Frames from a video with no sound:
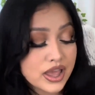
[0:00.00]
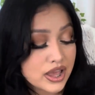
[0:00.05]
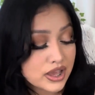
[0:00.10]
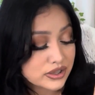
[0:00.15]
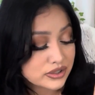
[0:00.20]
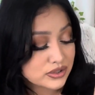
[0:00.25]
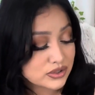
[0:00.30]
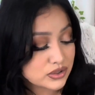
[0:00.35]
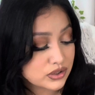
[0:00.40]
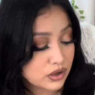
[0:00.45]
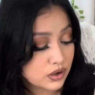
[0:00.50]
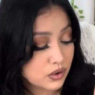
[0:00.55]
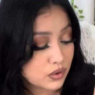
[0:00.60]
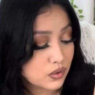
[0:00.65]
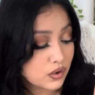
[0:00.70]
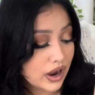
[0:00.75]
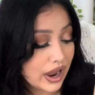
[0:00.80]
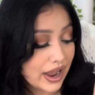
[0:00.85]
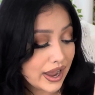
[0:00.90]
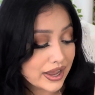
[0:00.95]

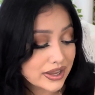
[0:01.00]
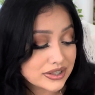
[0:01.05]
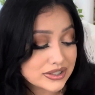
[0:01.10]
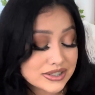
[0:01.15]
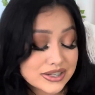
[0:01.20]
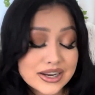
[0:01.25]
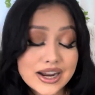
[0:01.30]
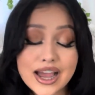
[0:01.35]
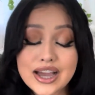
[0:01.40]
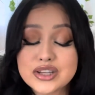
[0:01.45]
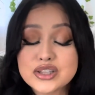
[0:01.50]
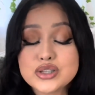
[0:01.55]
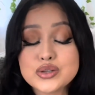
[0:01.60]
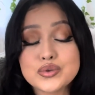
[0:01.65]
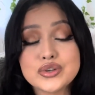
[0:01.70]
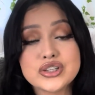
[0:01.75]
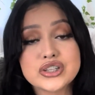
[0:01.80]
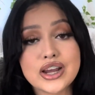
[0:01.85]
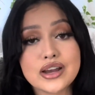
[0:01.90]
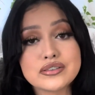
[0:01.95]
So I did have to
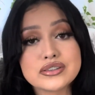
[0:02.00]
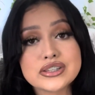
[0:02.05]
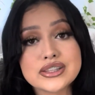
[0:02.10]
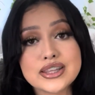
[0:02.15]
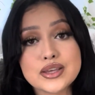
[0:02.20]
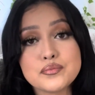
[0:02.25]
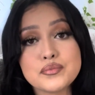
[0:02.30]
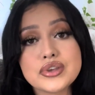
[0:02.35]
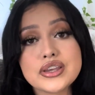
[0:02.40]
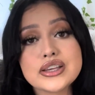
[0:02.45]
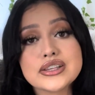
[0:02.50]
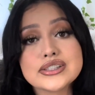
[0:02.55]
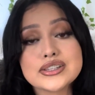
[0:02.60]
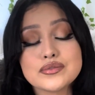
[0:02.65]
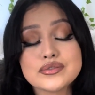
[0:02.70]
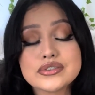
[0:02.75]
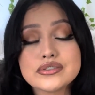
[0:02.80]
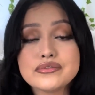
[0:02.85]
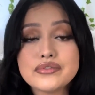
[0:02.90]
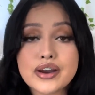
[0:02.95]
reach out to them because it
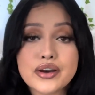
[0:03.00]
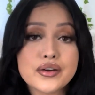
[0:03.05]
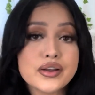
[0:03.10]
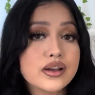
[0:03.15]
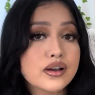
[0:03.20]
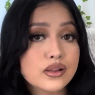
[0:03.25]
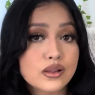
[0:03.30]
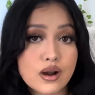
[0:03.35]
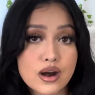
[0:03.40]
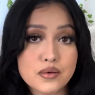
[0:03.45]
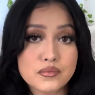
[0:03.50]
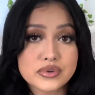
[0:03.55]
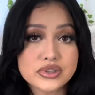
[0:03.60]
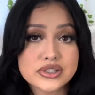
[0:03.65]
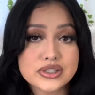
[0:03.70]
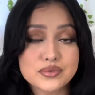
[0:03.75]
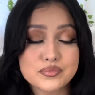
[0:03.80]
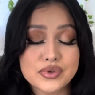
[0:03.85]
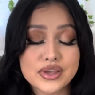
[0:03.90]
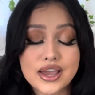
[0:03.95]
was very alarming
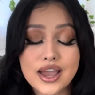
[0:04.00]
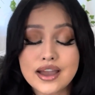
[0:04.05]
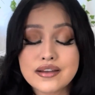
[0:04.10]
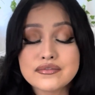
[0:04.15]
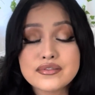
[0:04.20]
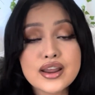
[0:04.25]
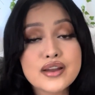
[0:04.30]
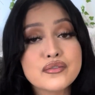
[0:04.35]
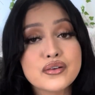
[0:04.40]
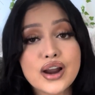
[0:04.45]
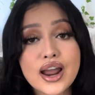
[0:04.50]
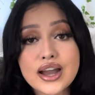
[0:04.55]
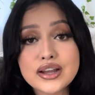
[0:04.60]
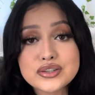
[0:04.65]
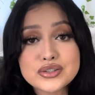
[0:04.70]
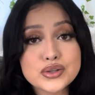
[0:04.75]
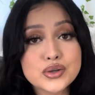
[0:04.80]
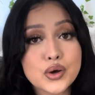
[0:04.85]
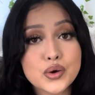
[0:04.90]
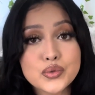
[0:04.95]
to me. I've never had
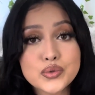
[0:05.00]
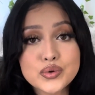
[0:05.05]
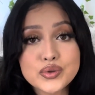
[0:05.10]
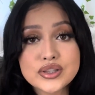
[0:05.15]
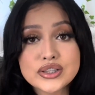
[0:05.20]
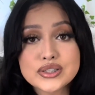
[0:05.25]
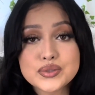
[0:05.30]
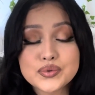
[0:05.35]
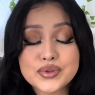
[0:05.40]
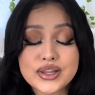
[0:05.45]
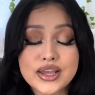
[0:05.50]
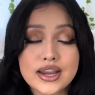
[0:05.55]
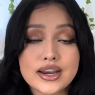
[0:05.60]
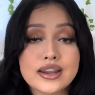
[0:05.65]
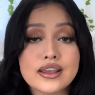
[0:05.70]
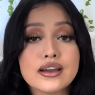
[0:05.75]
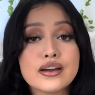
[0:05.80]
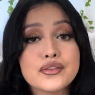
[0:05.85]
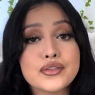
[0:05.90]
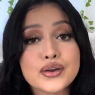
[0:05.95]
to go through this with
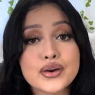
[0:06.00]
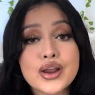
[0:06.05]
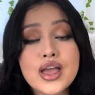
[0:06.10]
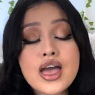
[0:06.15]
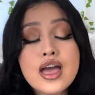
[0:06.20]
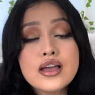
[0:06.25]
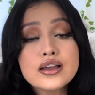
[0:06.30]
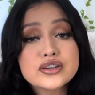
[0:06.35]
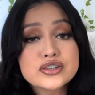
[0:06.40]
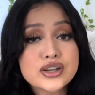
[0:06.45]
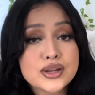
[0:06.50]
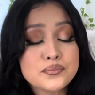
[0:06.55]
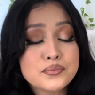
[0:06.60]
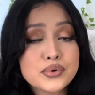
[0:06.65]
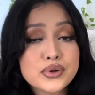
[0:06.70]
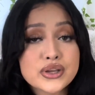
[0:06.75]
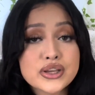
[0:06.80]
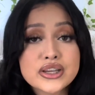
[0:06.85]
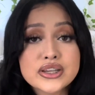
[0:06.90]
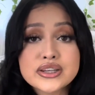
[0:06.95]
any other shampoo
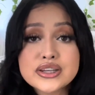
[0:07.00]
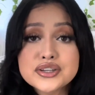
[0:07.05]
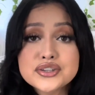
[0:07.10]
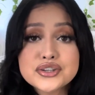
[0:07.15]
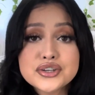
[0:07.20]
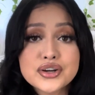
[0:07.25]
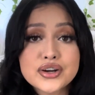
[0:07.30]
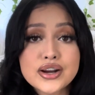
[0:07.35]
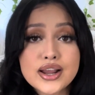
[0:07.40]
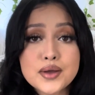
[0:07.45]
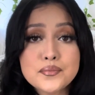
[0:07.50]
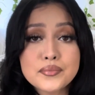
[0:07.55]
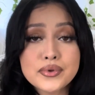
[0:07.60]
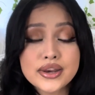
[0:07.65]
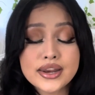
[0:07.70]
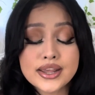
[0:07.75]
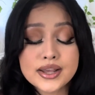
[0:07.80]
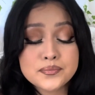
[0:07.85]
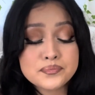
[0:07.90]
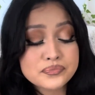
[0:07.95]
and conditioner
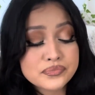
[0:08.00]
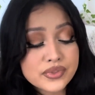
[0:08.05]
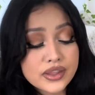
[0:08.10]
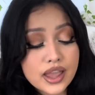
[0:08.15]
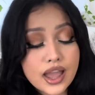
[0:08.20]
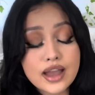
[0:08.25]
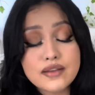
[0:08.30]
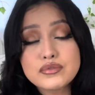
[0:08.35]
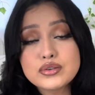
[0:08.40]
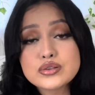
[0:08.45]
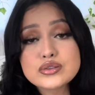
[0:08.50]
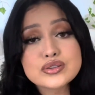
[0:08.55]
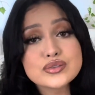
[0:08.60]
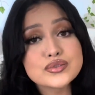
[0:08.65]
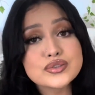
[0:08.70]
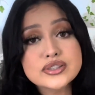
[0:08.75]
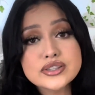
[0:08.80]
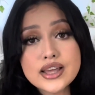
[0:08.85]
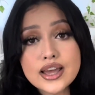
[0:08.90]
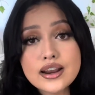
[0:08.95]
company. I've used
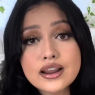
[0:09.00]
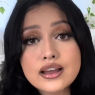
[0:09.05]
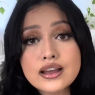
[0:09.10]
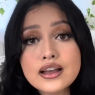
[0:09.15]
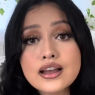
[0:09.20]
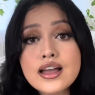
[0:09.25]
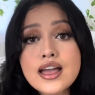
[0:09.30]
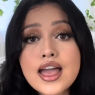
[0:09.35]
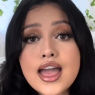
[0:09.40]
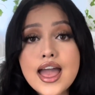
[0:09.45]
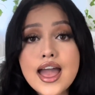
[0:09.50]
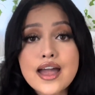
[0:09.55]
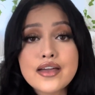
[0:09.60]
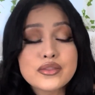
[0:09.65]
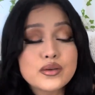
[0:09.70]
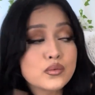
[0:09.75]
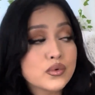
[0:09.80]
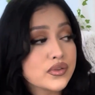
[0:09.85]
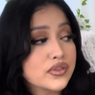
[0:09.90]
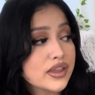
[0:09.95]
Lucetta, and the
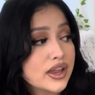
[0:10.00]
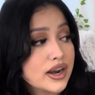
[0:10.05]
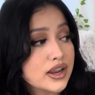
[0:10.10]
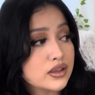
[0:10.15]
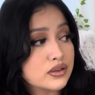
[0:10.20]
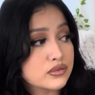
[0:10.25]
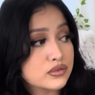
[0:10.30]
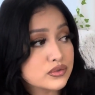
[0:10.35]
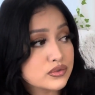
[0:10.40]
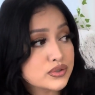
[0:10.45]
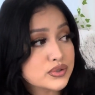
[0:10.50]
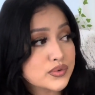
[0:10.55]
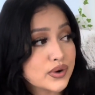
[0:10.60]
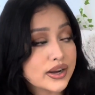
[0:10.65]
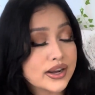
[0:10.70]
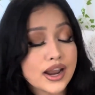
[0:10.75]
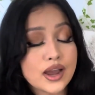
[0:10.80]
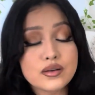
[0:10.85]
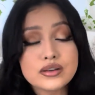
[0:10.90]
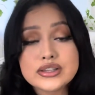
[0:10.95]
one that I use right
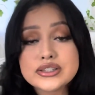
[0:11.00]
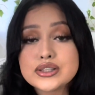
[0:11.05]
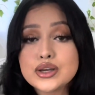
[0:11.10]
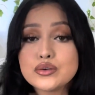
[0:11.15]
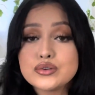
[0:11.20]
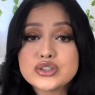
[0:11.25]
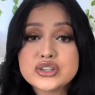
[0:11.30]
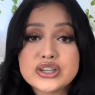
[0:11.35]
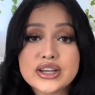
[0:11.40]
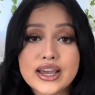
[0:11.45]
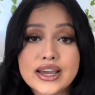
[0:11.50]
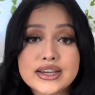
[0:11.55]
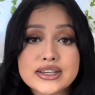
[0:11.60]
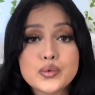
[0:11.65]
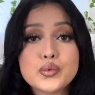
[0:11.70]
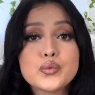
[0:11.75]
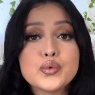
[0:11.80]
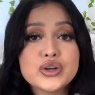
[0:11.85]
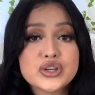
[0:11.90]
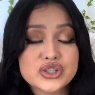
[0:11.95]
now is
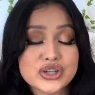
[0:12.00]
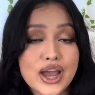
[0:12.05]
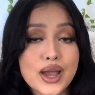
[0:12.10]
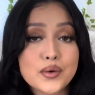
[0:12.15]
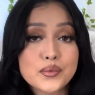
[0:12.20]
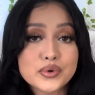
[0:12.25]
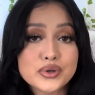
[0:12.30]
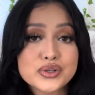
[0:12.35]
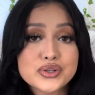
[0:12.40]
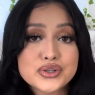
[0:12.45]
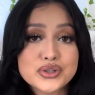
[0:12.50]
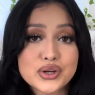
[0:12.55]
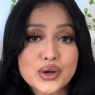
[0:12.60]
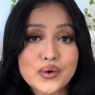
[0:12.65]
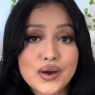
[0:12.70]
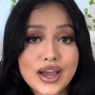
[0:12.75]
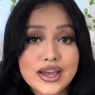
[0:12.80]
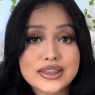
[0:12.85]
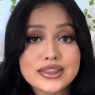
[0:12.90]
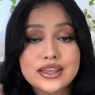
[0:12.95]
OGX, which I will show
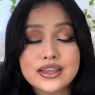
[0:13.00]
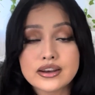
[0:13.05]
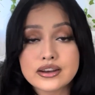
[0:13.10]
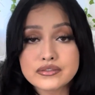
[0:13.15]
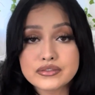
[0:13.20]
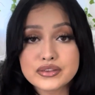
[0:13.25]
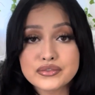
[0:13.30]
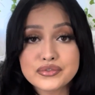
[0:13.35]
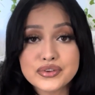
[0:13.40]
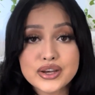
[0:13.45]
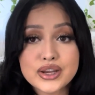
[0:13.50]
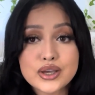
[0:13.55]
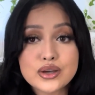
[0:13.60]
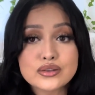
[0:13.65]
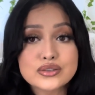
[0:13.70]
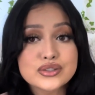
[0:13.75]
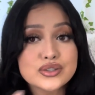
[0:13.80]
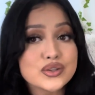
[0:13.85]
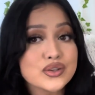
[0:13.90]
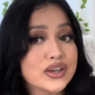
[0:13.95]
at the end of the video
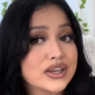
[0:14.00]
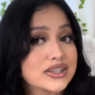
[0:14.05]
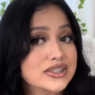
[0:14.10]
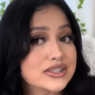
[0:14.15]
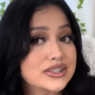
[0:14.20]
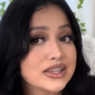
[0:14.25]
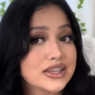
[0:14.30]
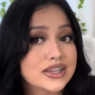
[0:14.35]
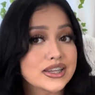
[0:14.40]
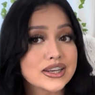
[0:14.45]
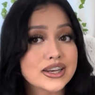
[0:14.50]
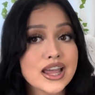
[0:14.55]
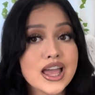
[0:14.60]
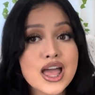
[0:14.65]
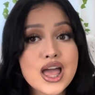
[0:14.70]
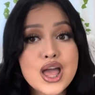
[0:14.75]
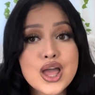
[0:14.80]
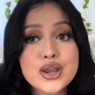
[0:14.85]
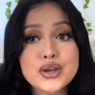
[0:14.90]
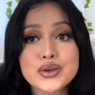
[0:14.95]
so you guys can
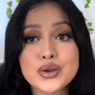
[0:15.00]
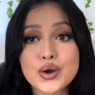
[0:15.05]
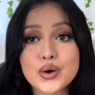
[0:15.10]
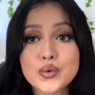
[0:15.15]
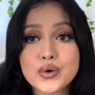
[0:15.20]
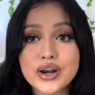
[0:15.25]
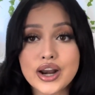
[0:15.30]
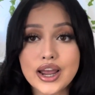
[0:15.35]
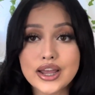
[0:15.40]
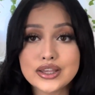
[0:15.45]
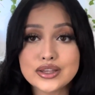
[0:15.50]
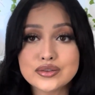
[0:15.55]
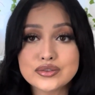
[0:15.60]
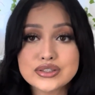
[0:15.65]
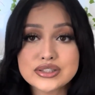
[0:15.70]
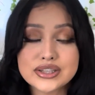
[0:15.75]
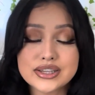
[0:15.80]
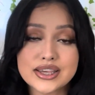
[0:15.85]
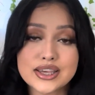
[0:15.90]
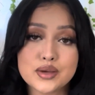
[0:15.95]
know what I use
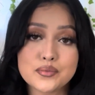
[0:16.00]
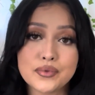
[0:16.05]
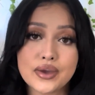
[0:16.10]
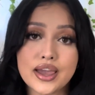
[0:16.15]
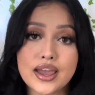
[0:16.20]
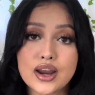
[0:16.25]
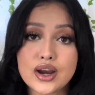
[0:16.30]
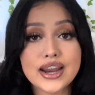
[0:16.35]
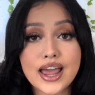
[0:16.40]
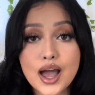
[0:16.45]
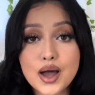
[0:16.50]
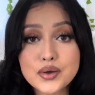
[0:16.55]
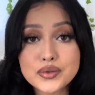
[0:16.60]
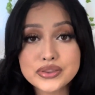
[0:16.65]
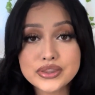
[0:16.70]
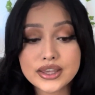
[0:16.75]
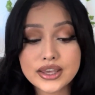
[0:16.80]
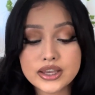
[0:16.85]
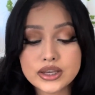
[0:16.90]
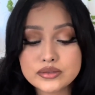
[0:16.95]
to keep my hair
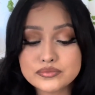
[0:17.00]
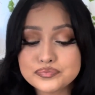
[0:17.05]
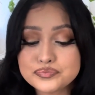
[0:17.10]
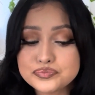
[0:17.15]
healthy.